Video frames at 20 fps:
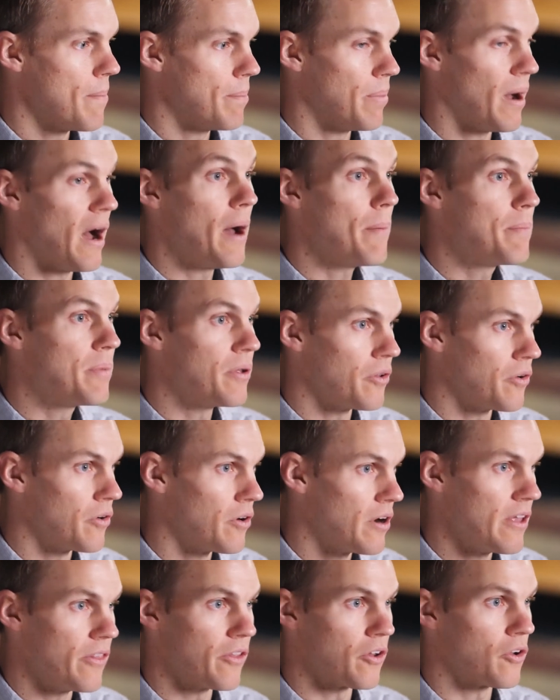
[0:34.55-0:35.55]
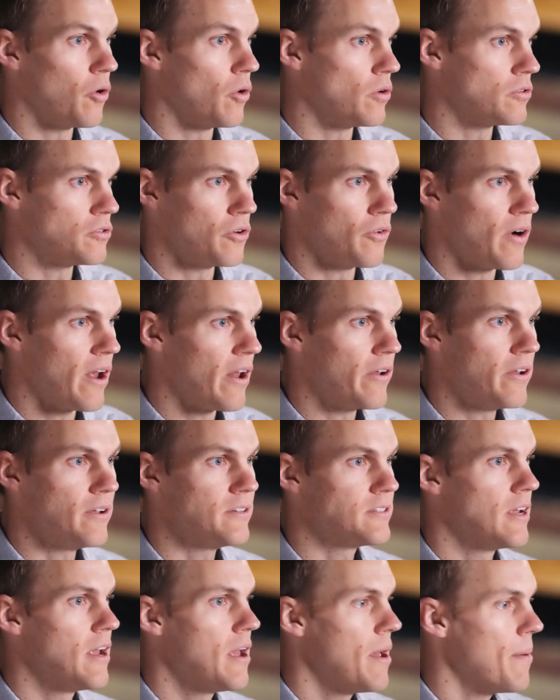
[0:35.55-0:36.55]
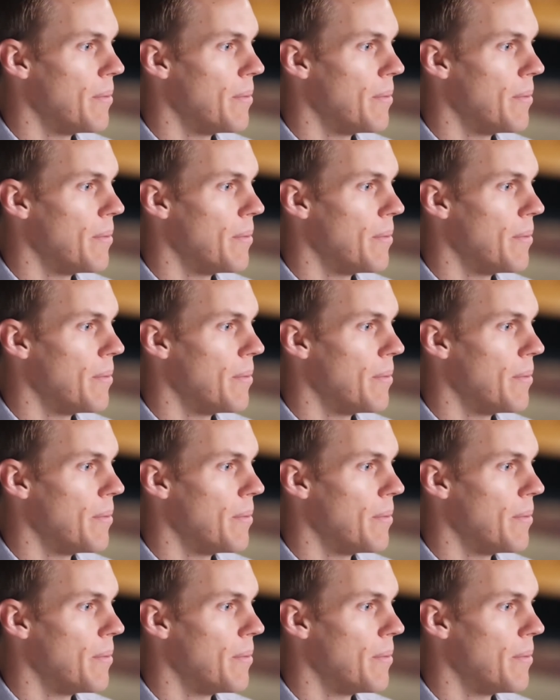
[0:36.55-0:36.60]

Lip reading: popular in the culture around us,